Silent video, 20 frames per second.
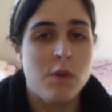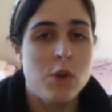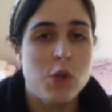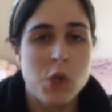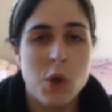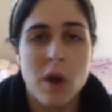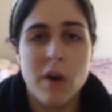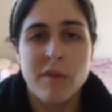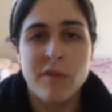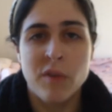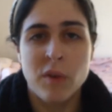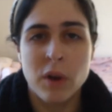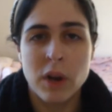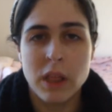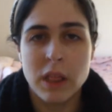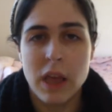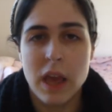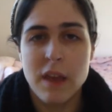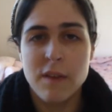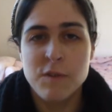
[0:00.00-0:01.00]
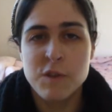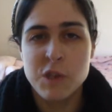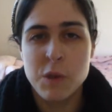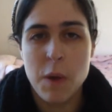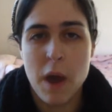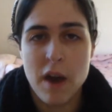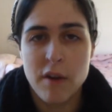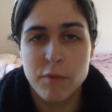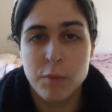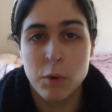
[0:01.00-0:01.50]
you do have 40 life, so
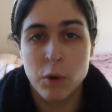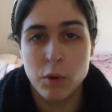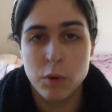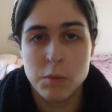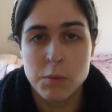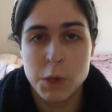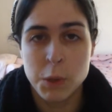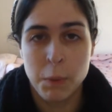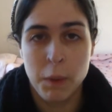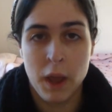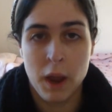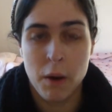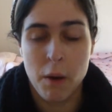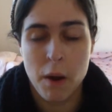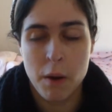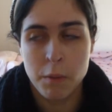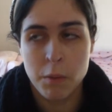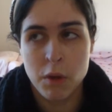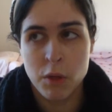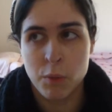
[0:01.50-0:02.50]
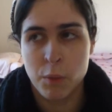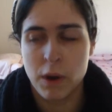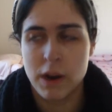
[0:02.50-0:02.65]
you have more room to play around with,